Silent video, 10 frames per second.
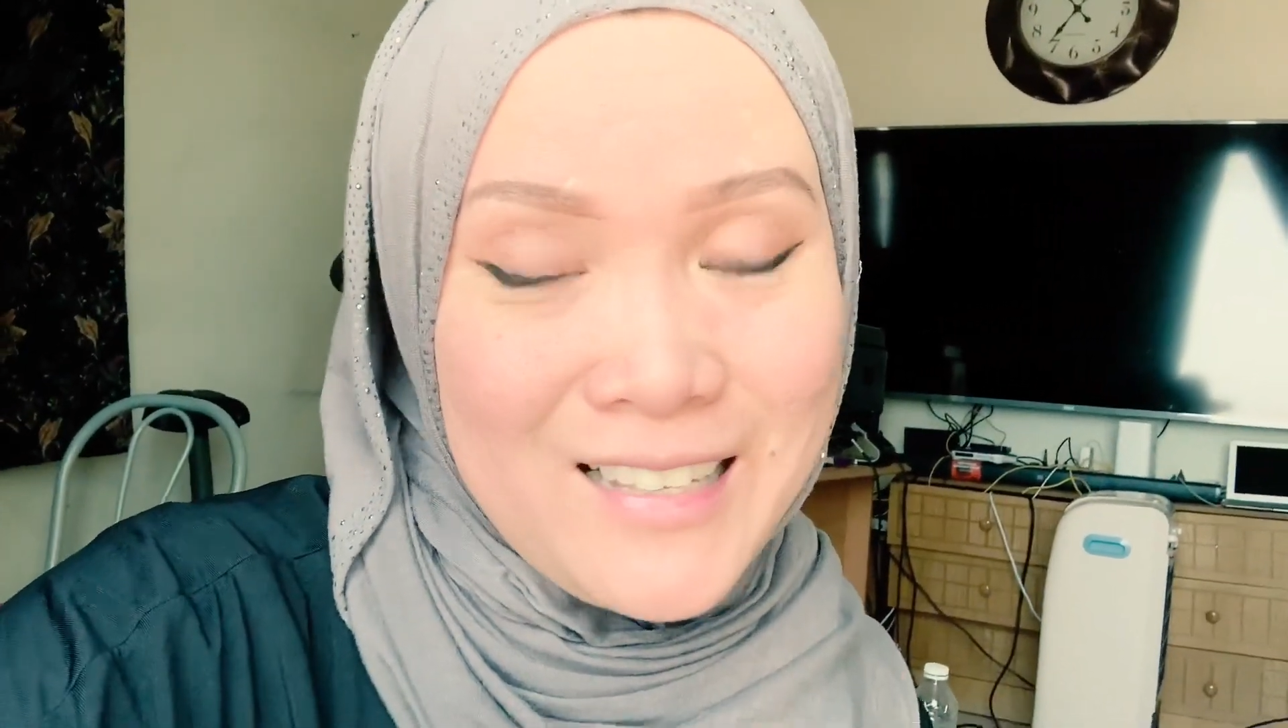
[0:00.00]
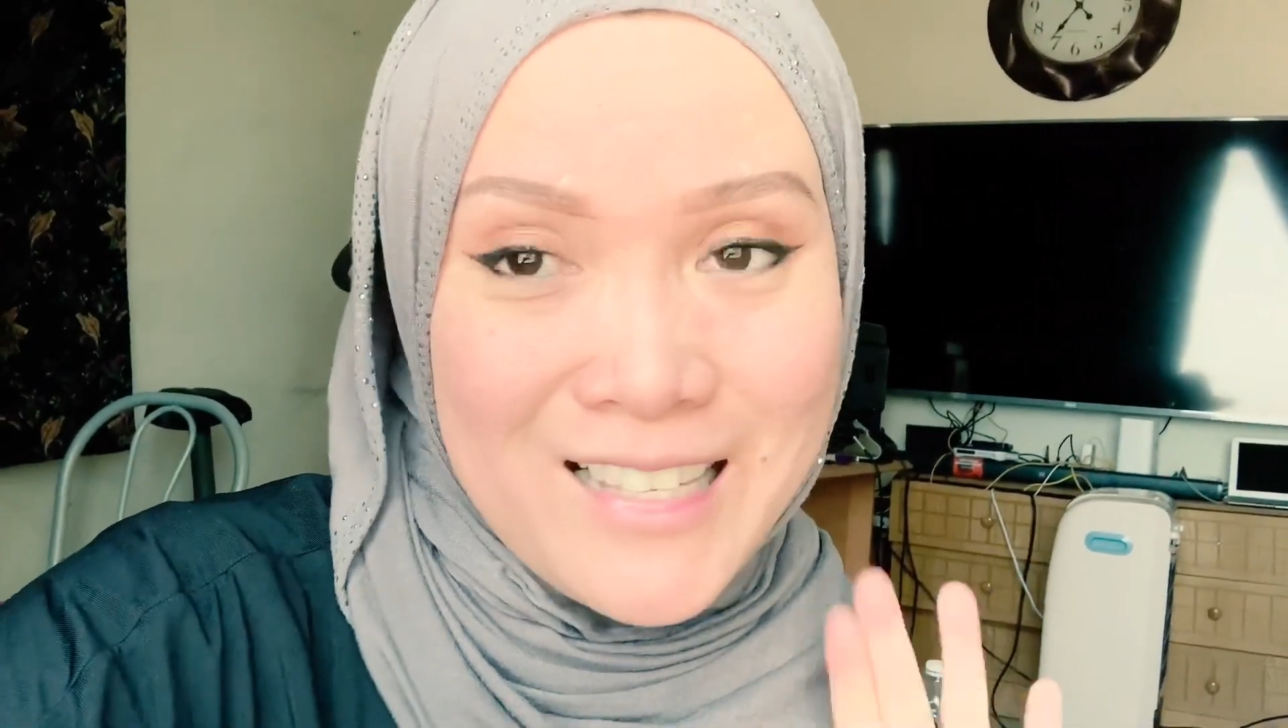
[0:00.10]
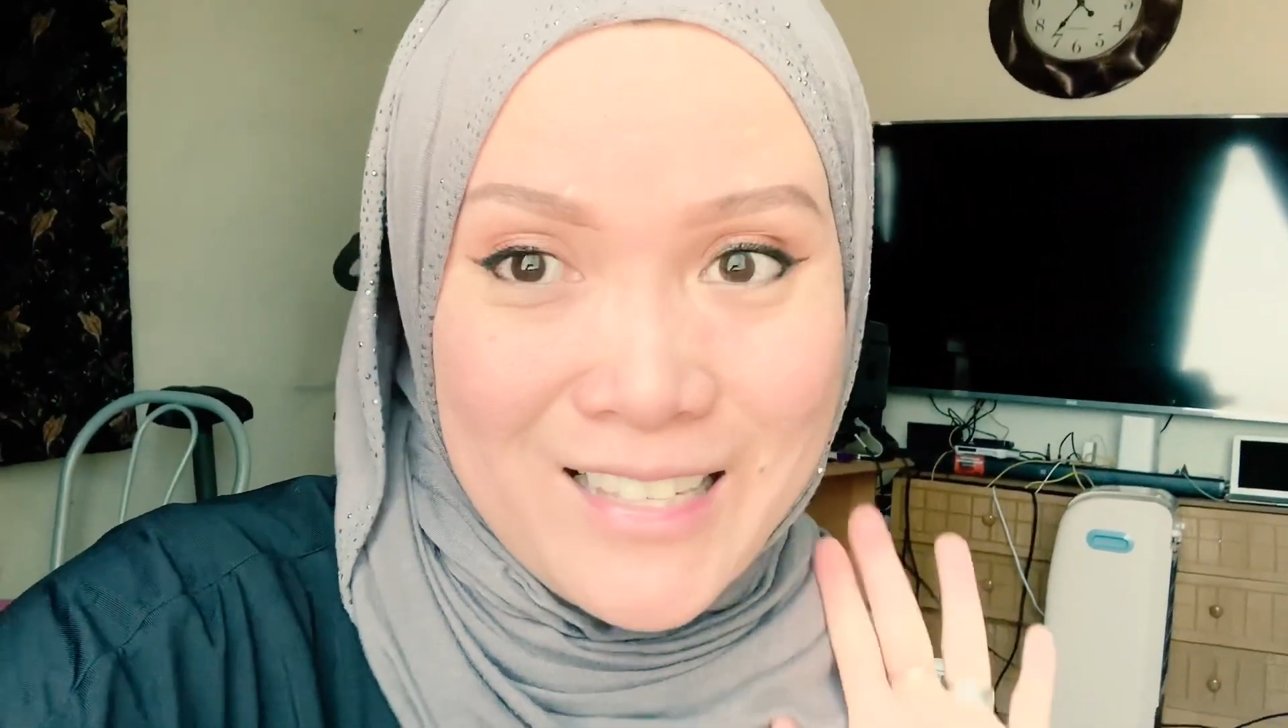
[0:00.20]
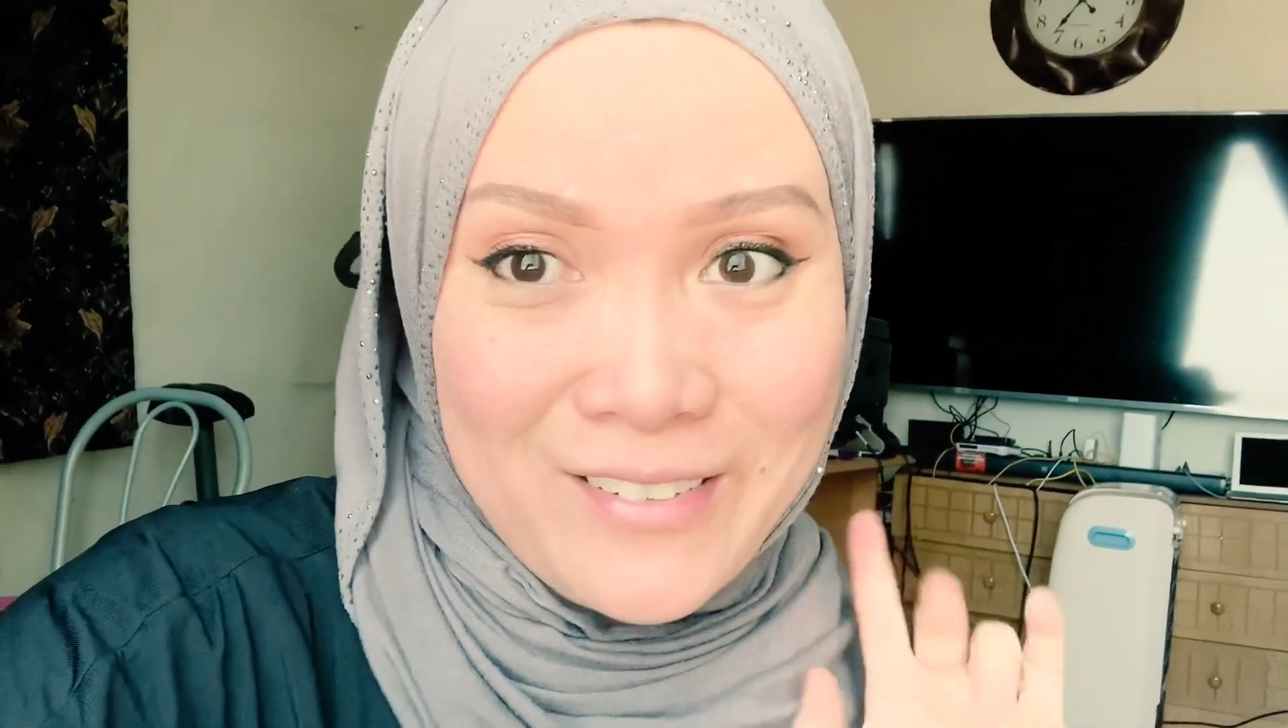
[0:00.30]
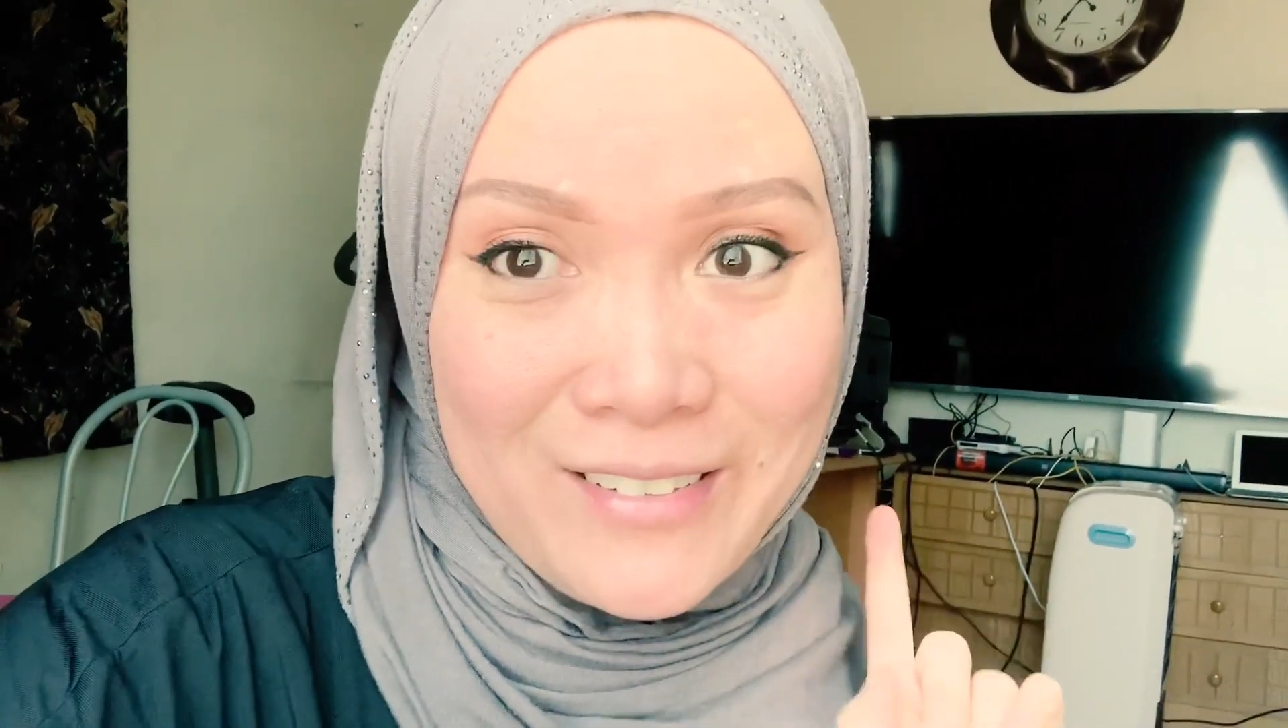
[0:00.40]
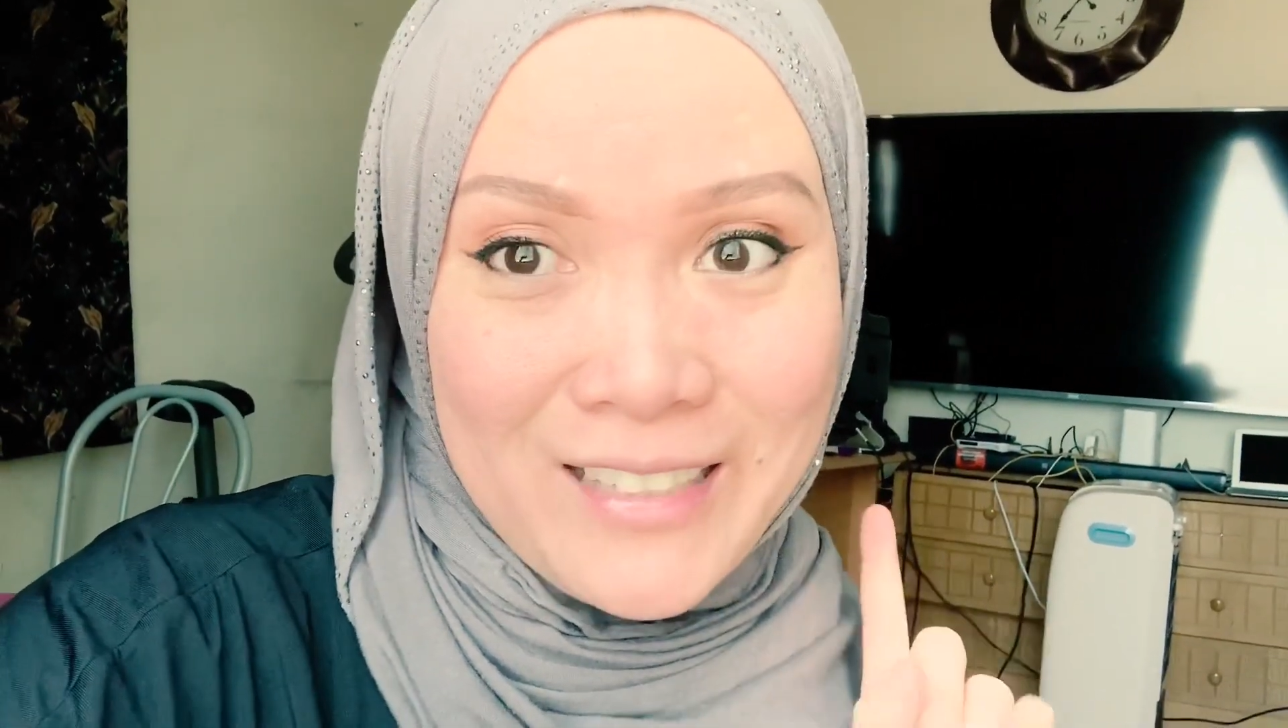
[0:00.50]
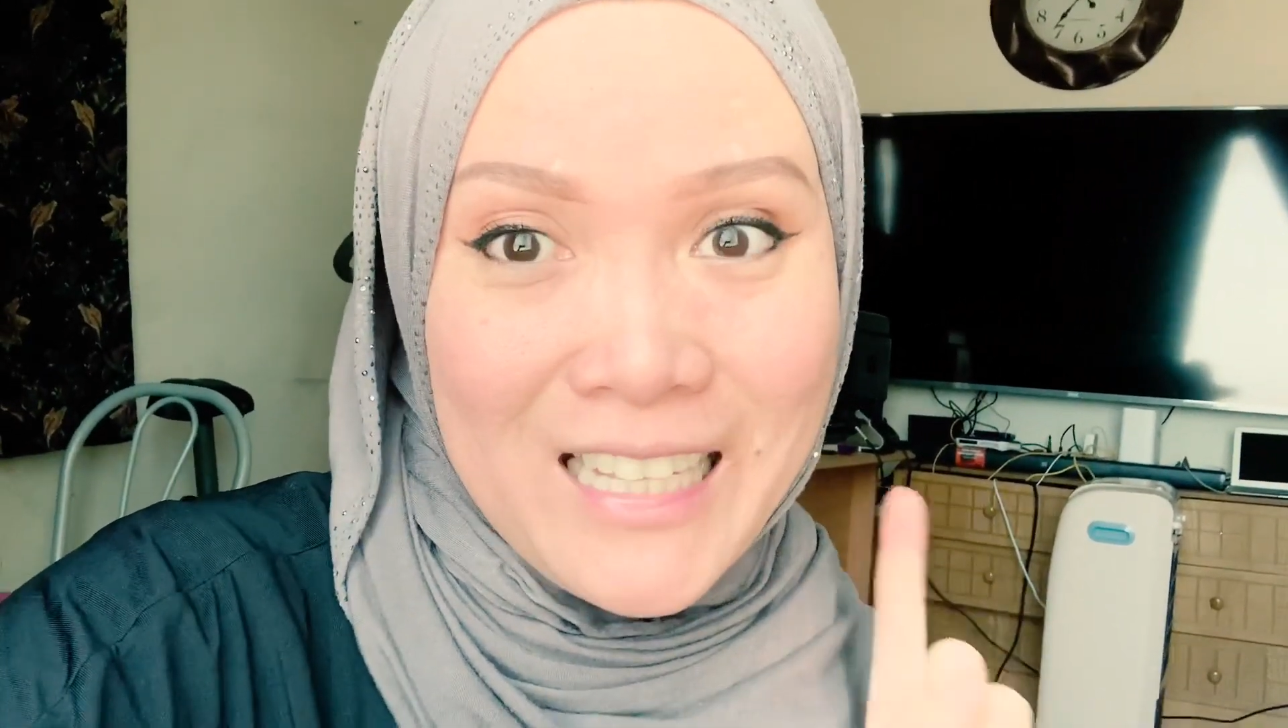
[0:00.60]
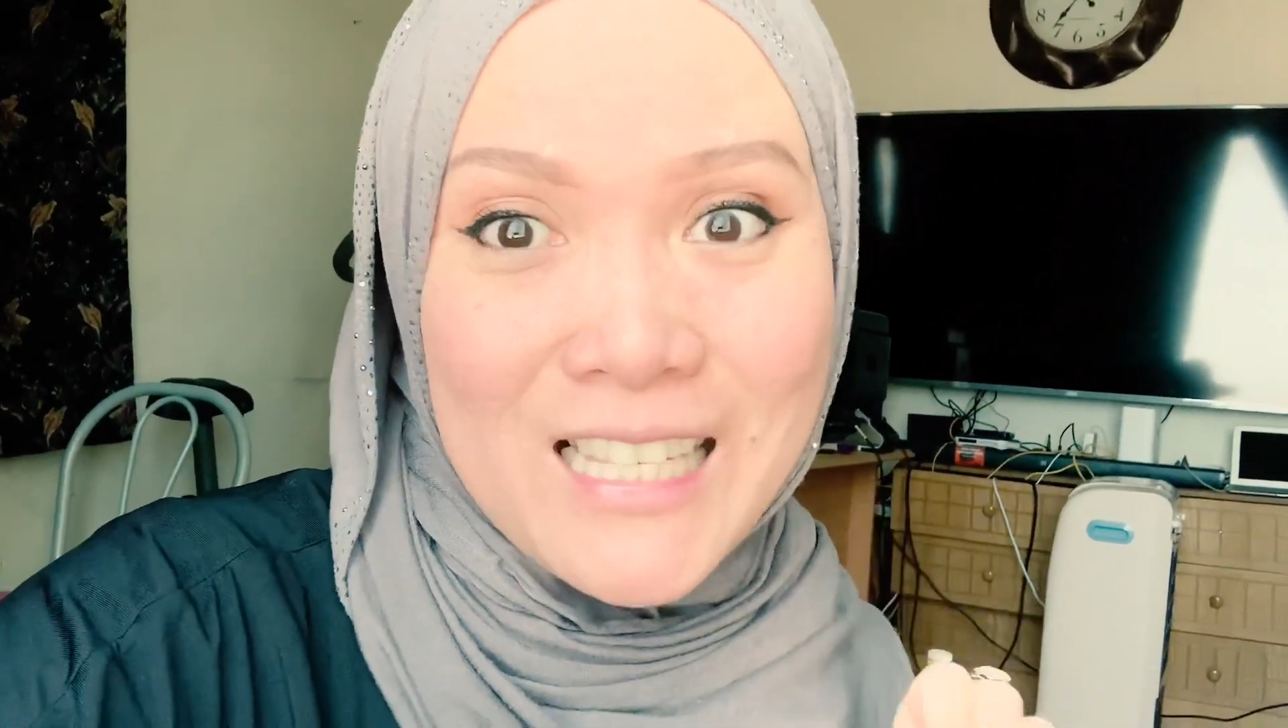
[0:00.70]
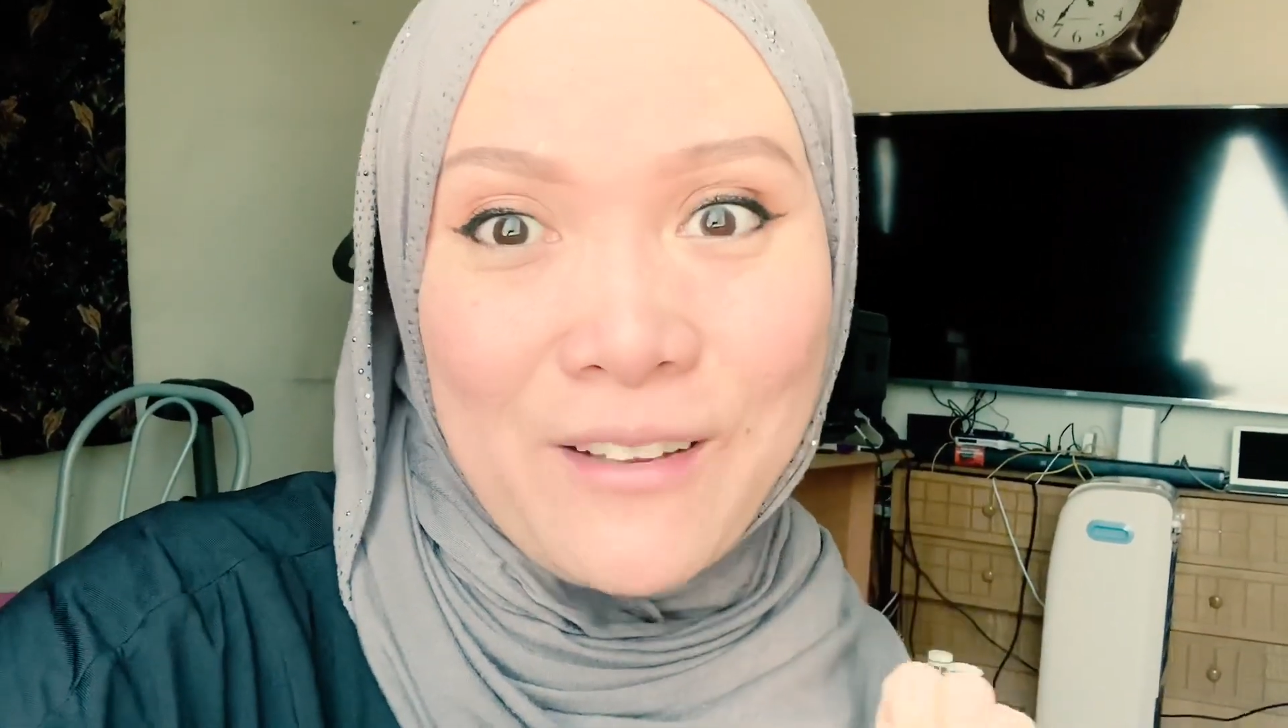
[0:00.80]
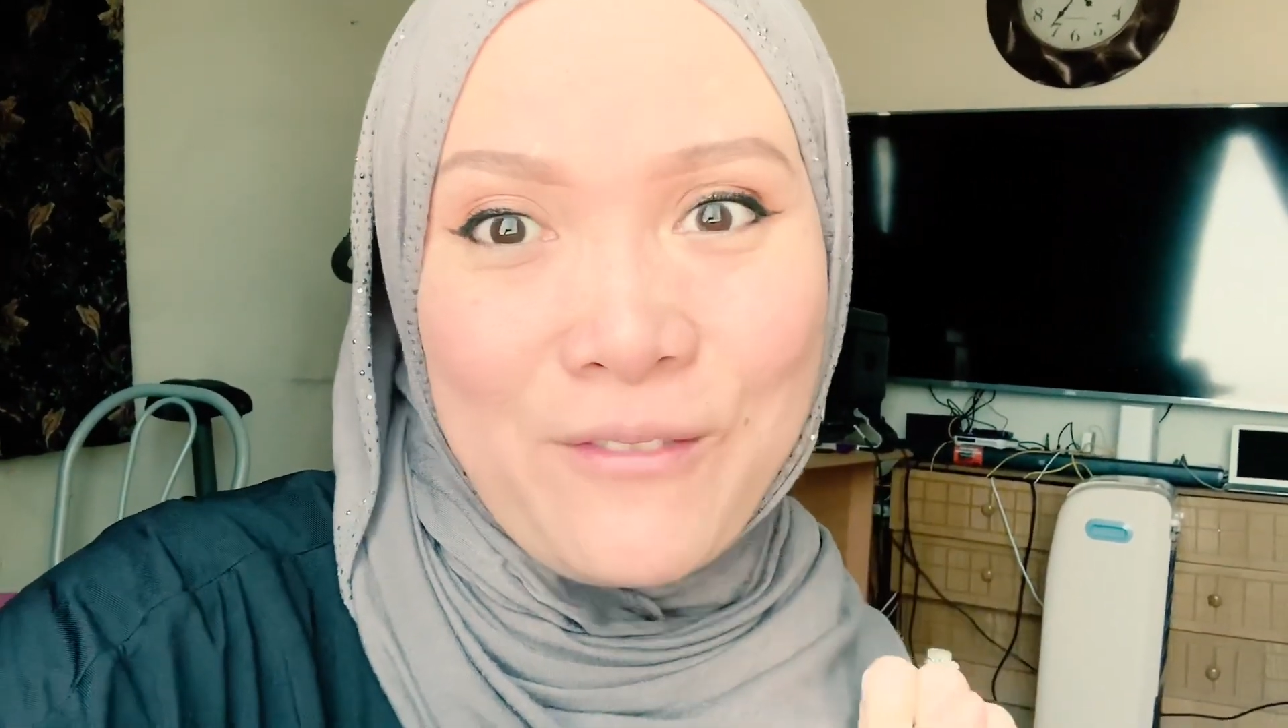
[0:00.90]
So
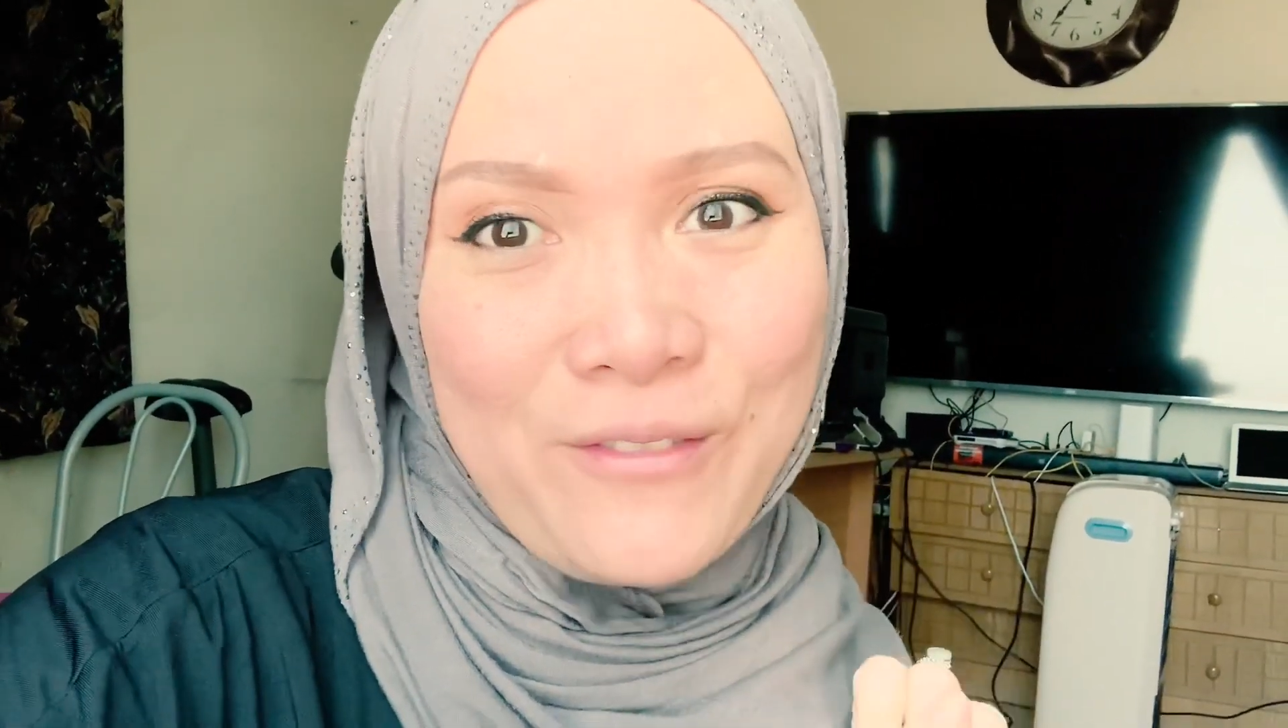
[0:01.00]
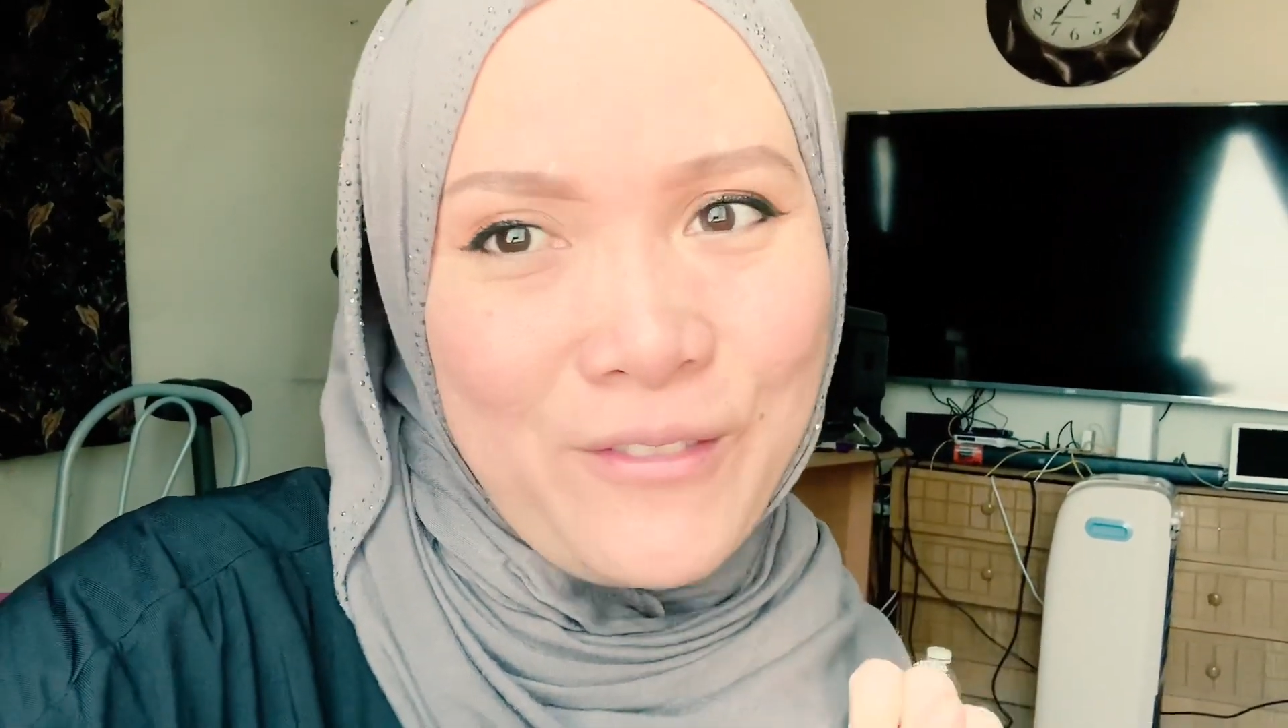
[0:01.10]
that's it